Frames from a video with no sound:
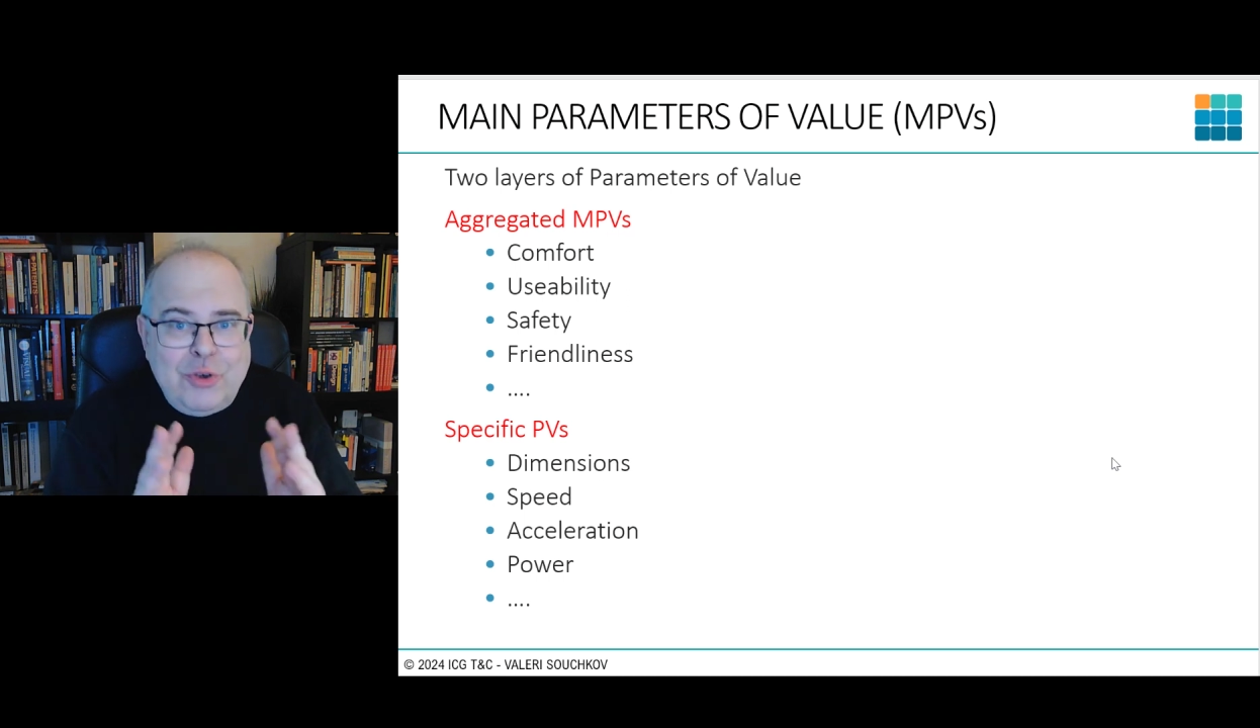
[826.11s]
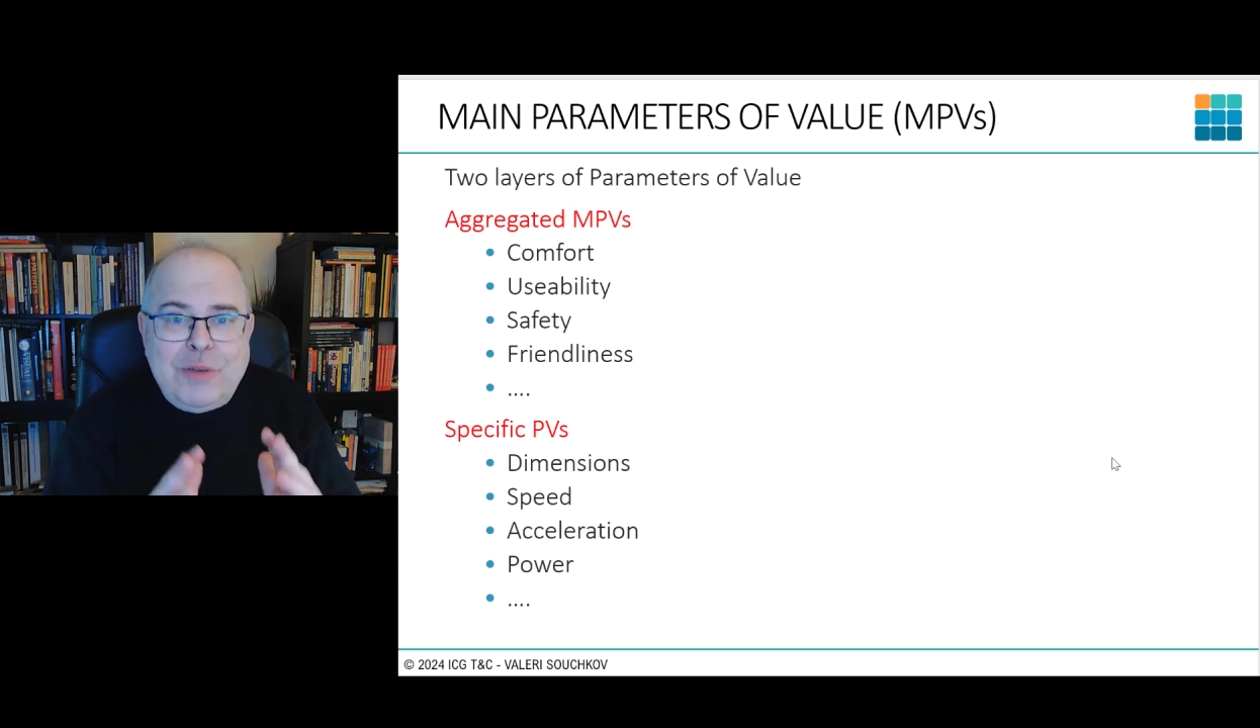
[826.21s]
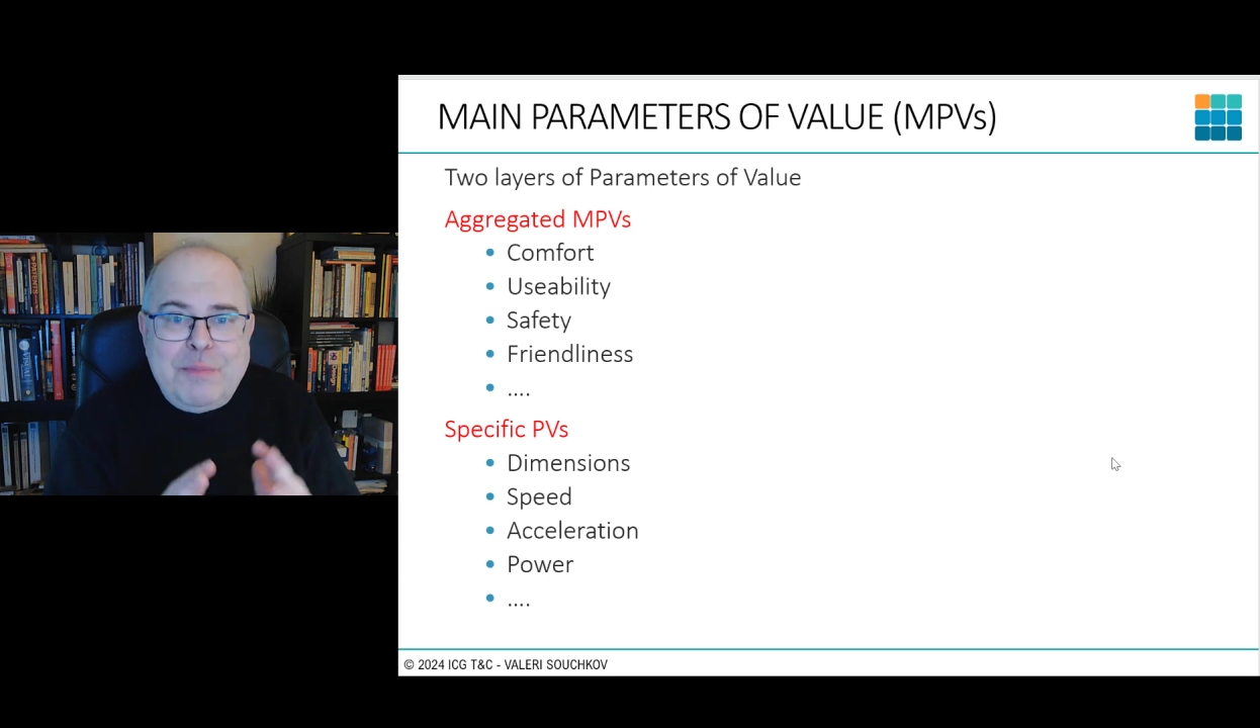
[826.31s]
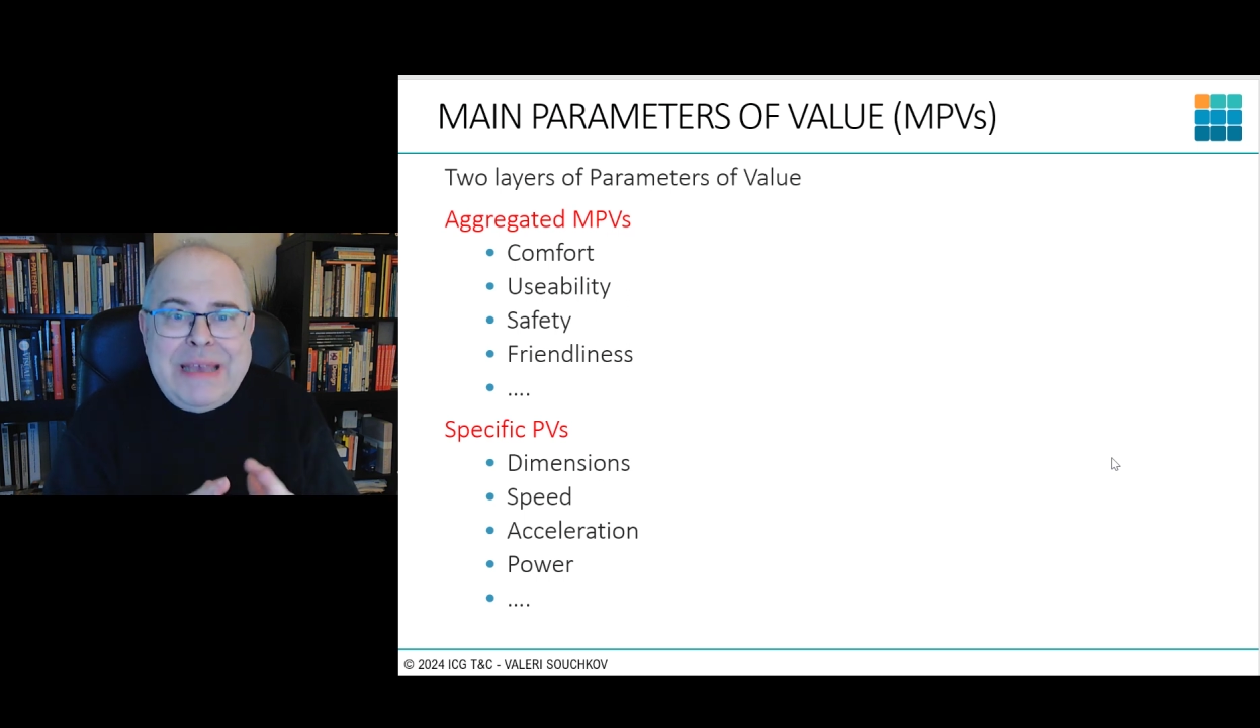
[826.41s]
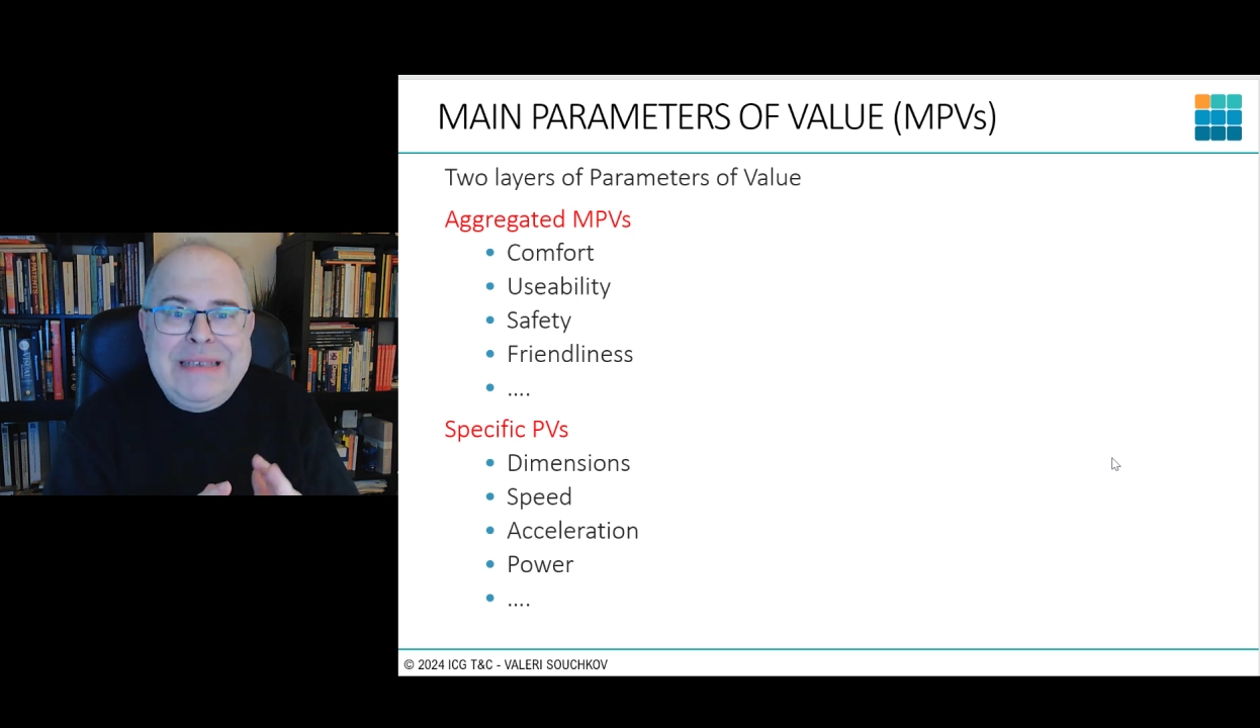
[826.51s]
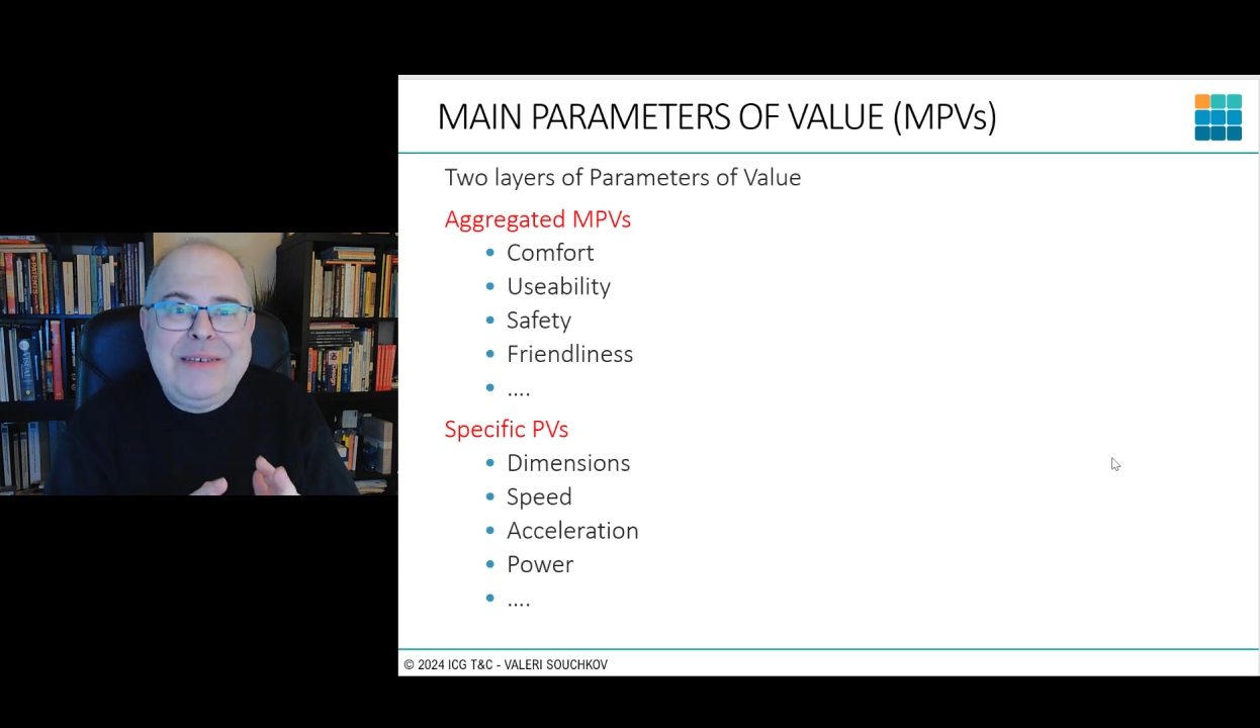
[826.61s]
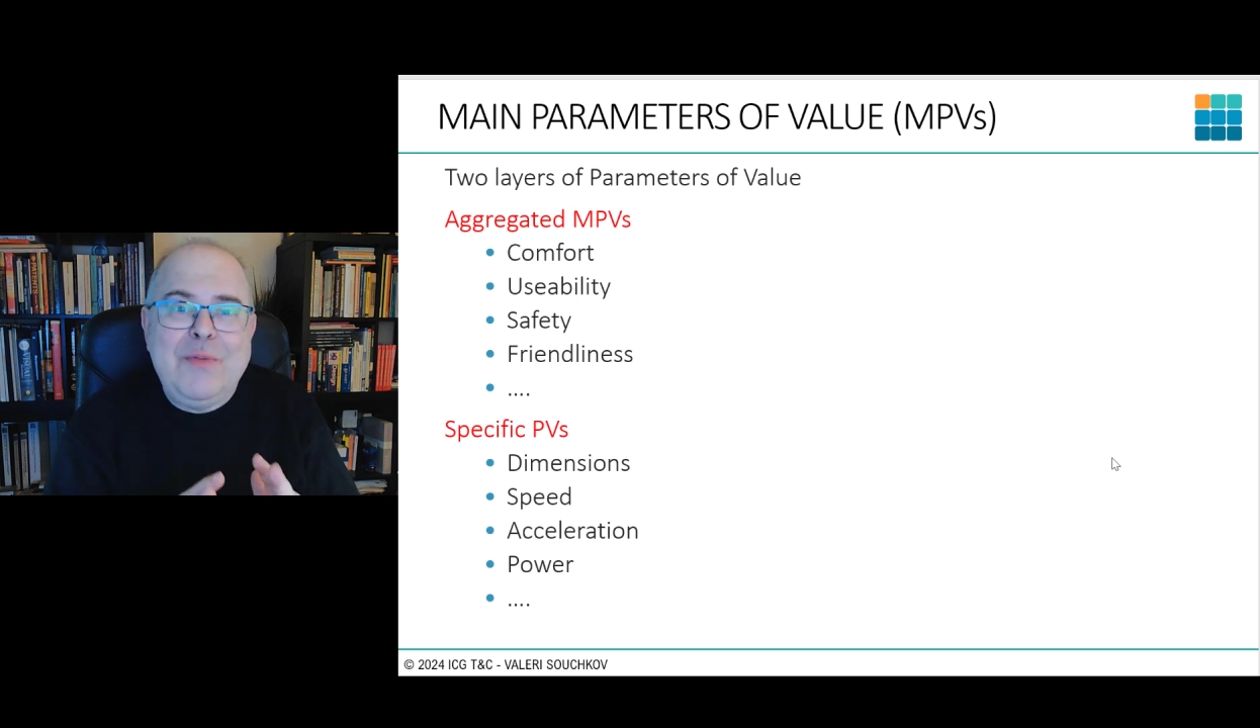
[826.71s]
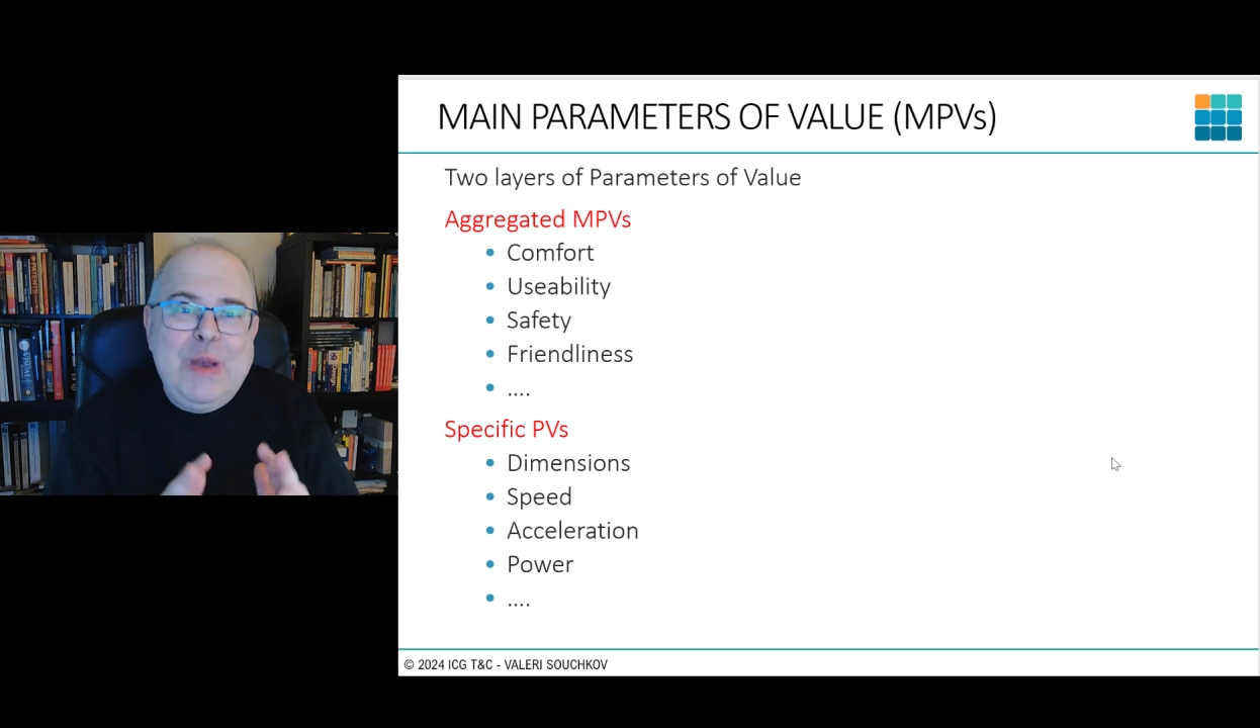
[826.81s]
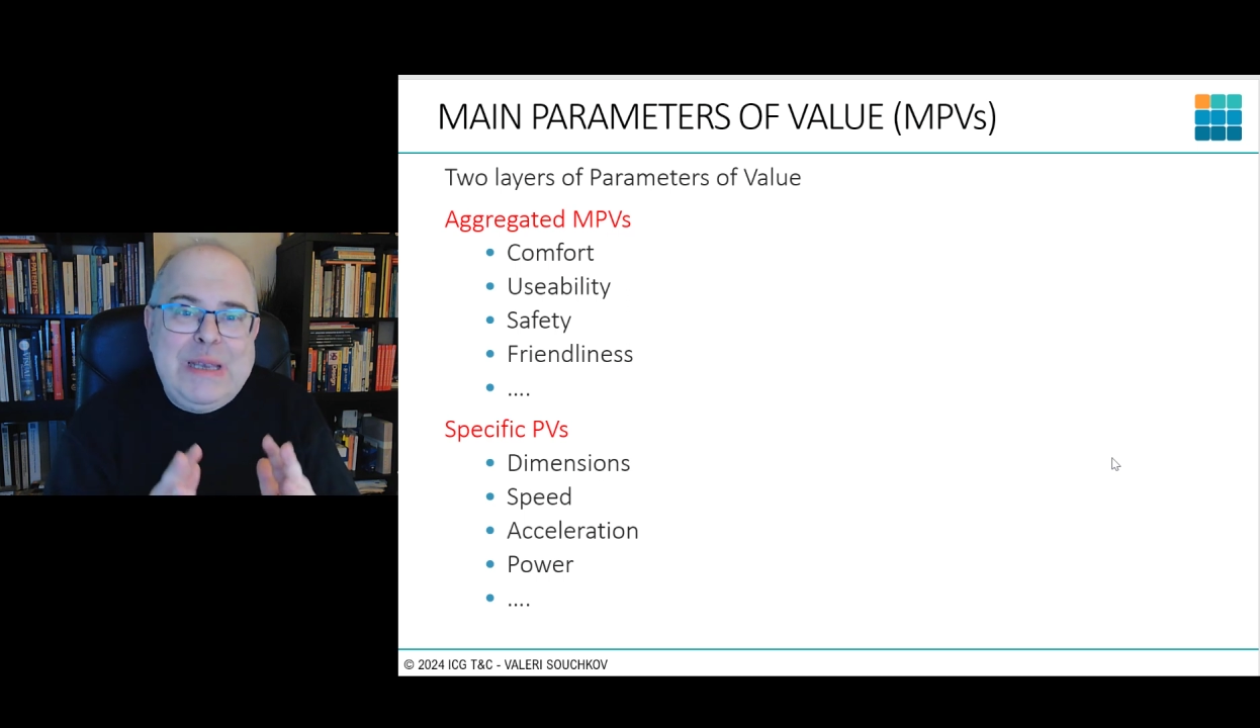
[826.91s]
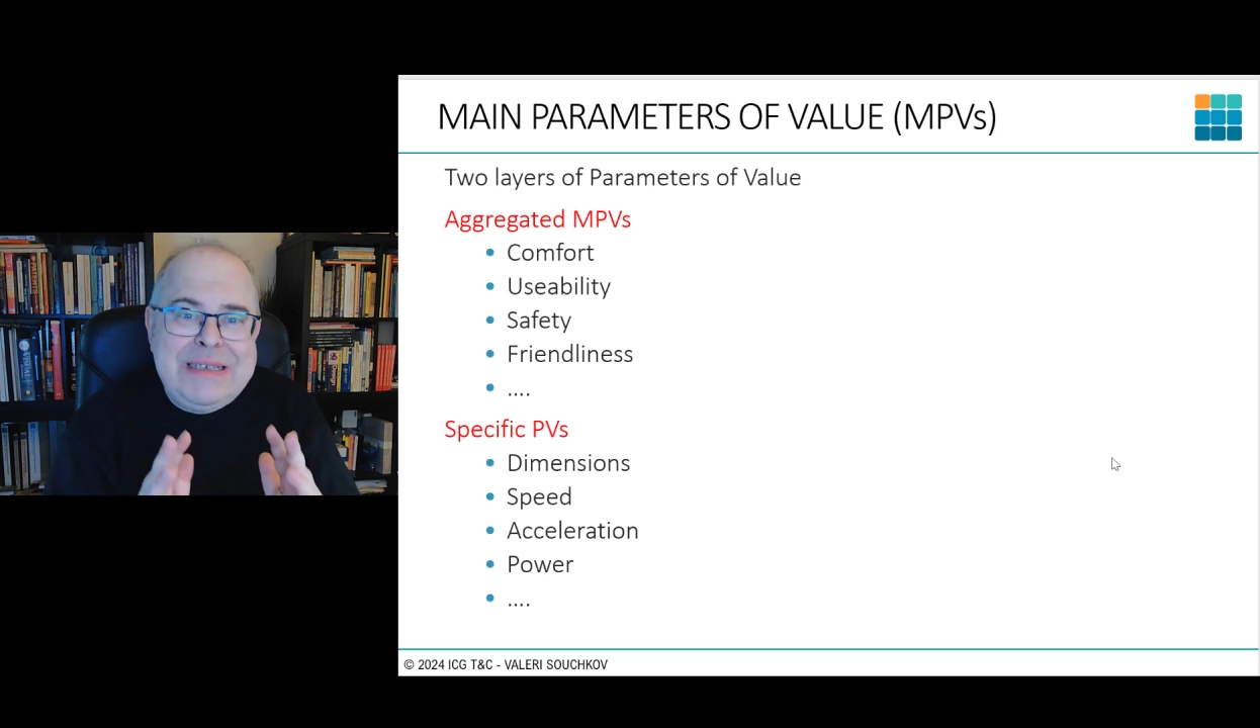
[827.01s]
not mess
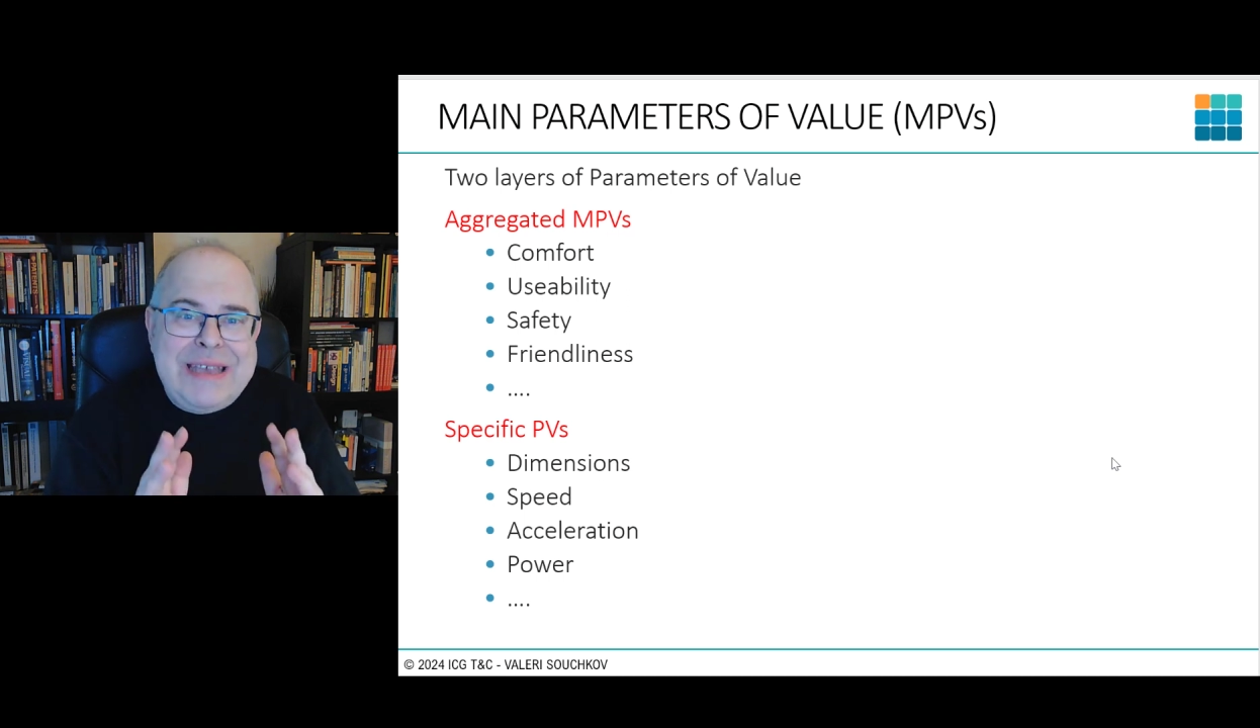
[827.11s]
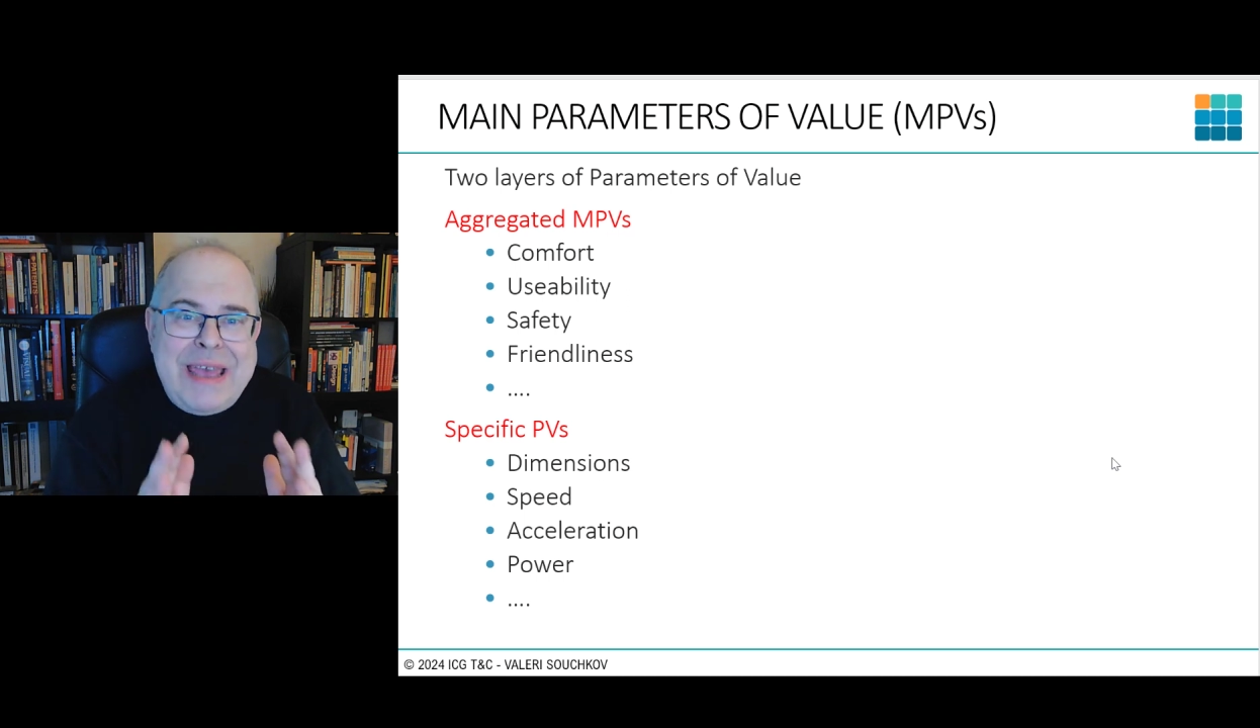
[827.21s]
with